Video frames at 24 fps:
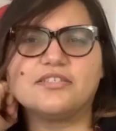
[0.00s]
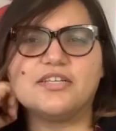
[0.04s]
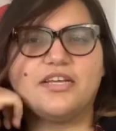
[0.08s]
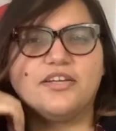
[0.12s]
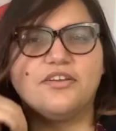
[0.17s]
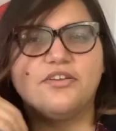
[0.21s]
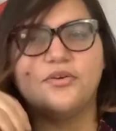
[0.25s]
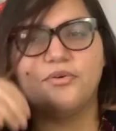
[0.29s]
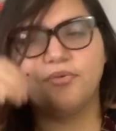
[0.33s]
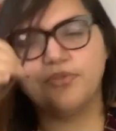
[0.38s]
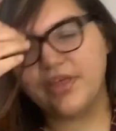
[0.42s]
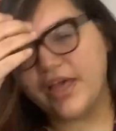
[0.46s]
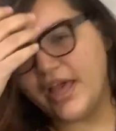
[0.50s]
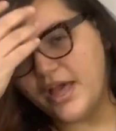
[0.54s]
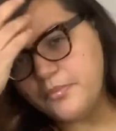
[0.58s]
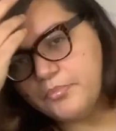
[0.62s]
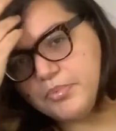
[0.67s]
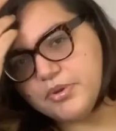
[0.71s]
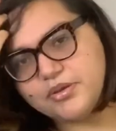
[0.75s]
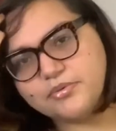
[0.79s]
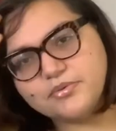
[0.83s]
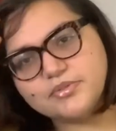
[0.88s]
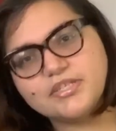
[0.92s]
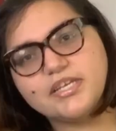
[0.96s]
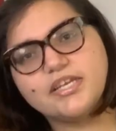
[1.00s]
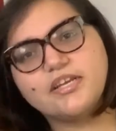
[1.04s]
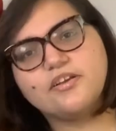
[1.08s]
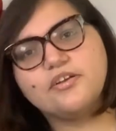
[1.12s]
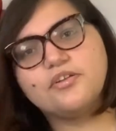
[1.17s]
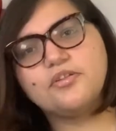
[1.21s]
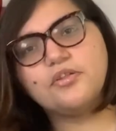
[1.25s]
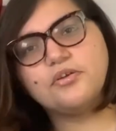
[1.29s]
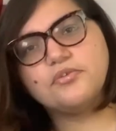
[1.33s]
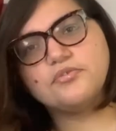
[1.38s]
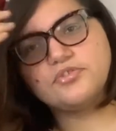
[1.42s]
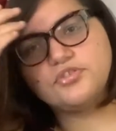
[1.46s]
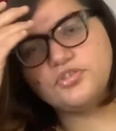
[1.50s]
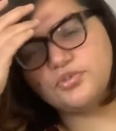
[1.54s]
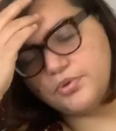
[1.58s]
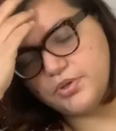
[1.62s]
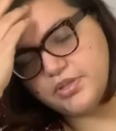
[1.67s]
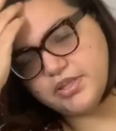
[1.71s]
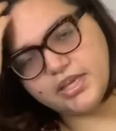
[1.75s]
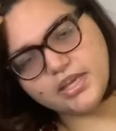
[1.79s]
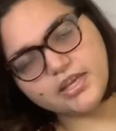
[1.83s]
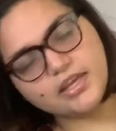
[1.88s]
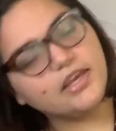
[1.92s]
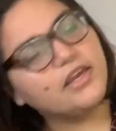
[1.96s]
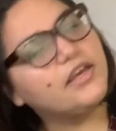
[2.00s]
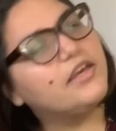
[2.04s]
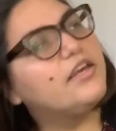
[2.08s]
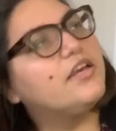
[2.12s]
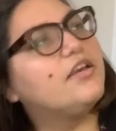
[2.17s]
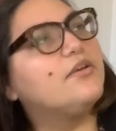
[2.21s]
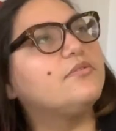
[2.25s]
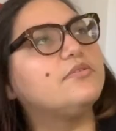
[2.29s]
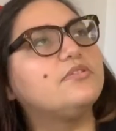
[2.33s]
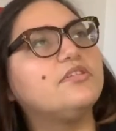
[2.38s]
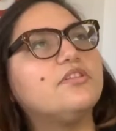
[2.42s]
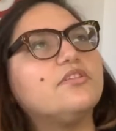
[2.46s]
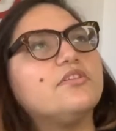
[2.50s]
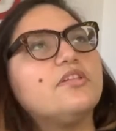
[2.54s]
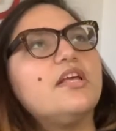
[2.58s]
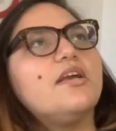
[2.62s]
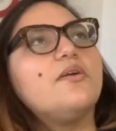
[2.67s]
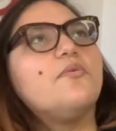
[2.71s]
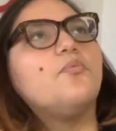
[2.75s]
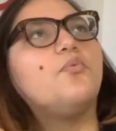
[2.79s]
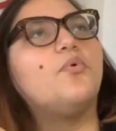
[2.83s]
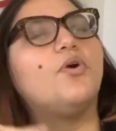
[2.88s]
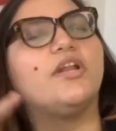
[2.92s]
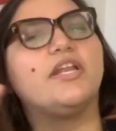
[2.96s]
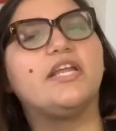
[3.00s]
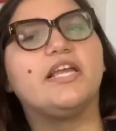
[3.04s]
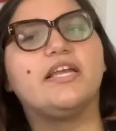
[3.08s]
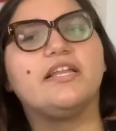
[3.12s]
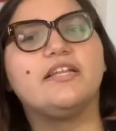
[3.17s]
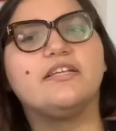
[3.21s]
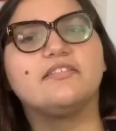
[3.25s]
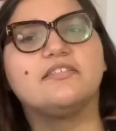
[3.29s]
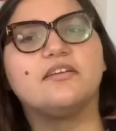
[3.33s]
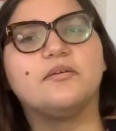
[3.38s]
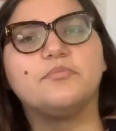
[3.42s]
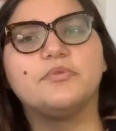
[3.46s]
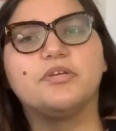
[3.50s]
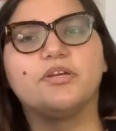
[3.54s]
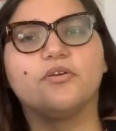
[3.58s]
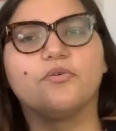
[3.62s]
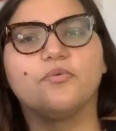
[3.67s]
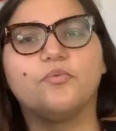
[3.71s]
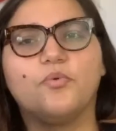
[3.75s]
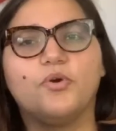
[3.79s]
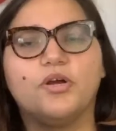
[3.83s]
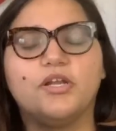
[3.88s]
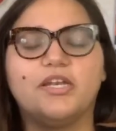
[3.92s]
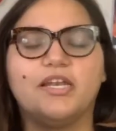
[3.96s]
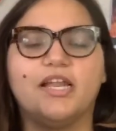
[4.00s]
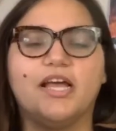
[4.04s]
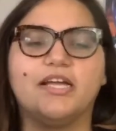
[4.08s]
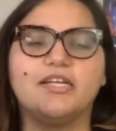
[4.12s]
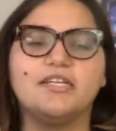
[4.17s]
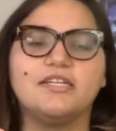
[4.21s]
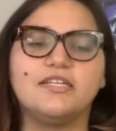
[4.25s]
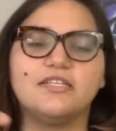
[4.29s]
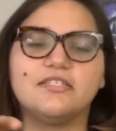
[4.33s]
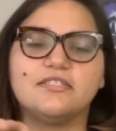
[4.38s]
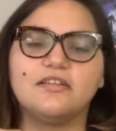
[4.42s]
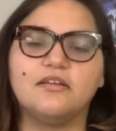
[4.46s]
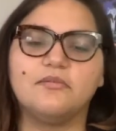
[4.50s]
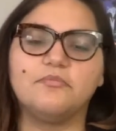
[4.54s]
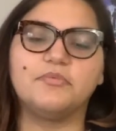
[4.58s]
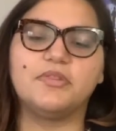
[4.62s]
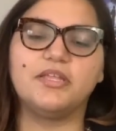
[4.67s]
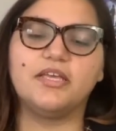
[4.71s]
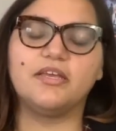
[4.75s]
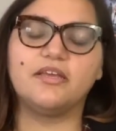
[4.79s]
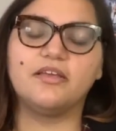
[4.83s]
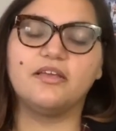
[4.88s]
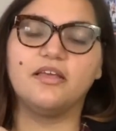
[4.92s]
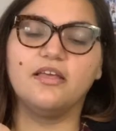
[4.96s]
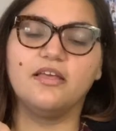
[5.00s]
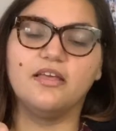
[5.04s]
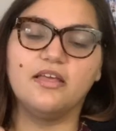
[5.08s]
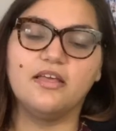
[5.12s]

I know that, but it was like close to it. Like it was either like 180 something or 190 something.